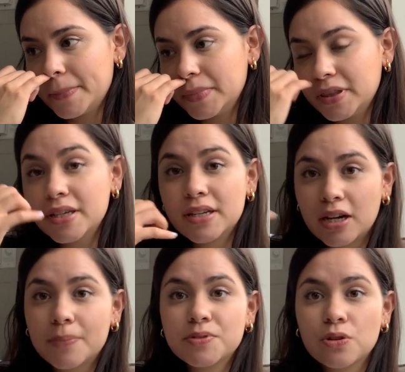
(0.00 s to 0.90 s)
leading
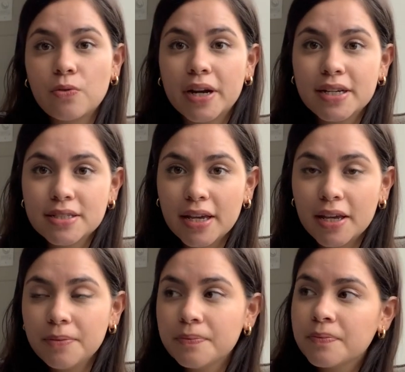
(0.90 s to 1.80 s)
up to wedding
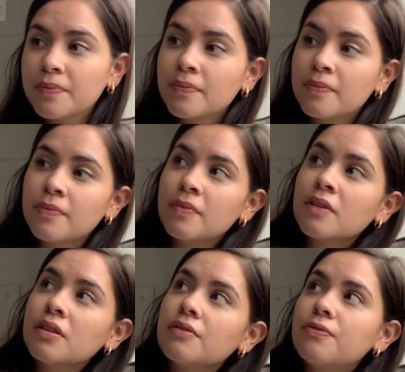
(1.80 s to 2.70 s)
day.
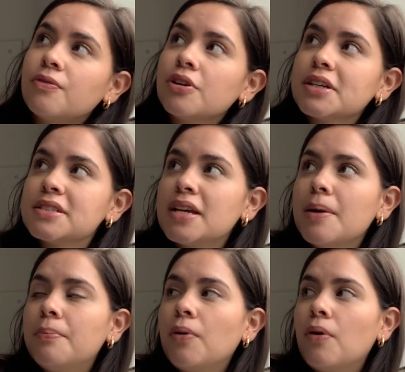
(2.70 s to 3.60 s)
For
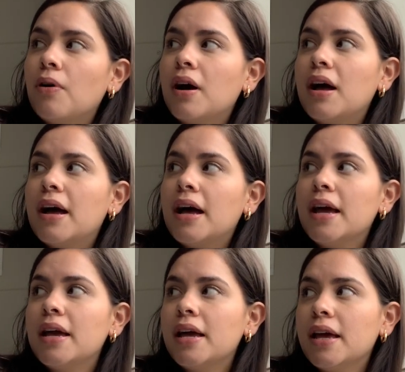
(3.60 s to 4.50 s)
example,
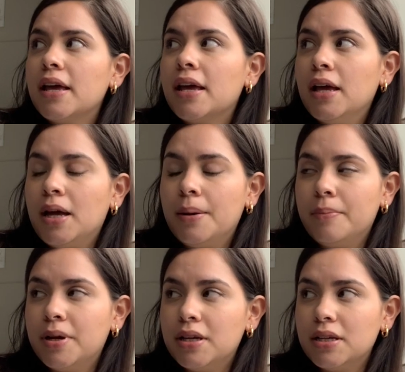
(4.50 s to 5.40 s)
I
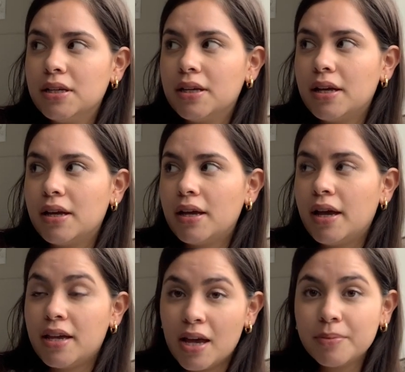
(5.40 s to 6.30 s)

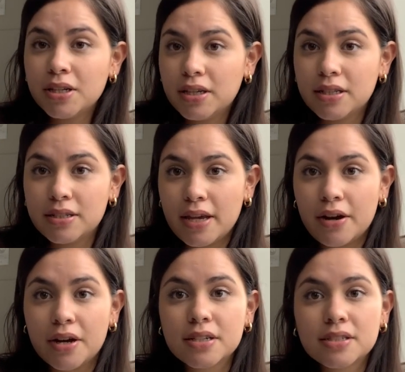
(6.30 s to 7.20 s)
am gonna get
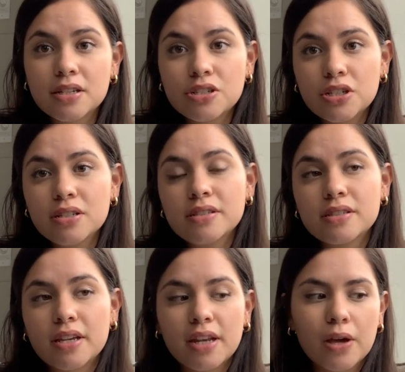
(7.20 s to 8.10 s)
hair extensions,
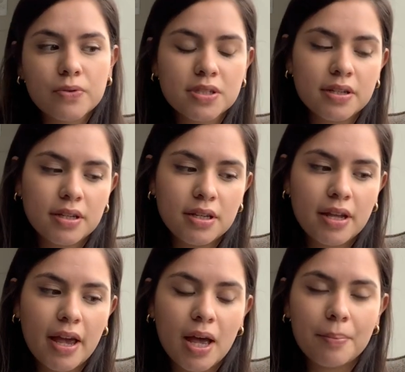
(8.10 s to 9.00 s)
and I was looking
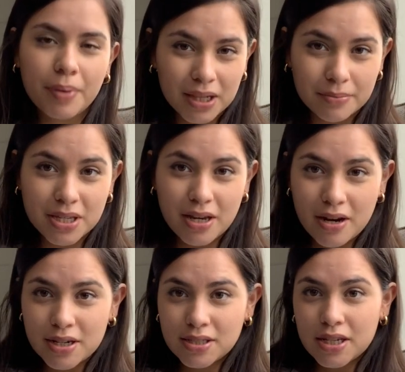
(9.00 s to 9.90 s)
at Bellamy hair
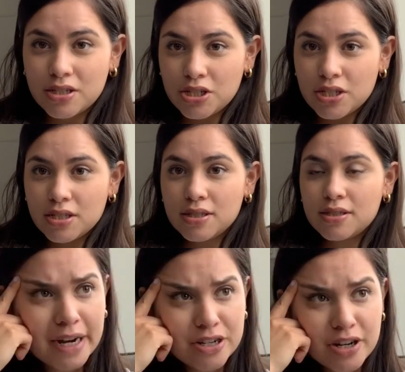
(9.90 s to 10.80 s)
extensions.
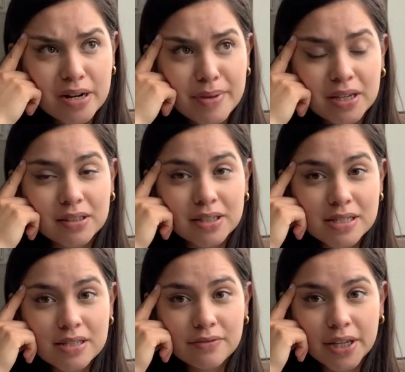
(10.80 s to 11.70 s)
They're trying to make a list
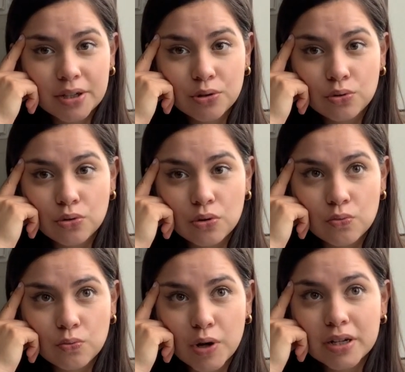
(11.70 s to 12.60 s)
of like, cool,
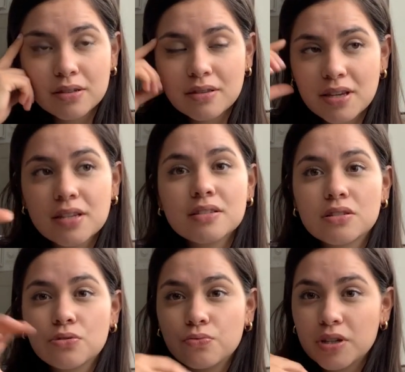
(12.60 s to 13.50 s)
what things
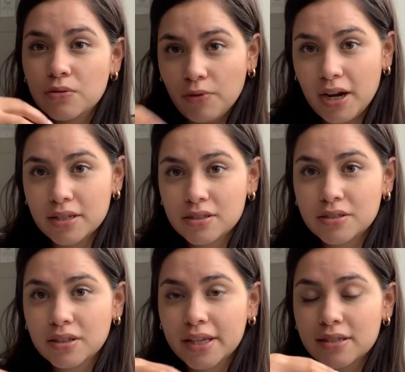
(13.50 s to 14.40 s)
do we want
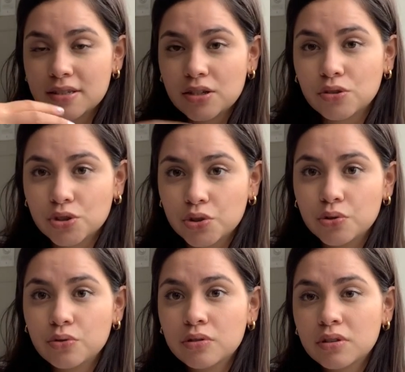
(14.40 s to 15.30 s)
to like still do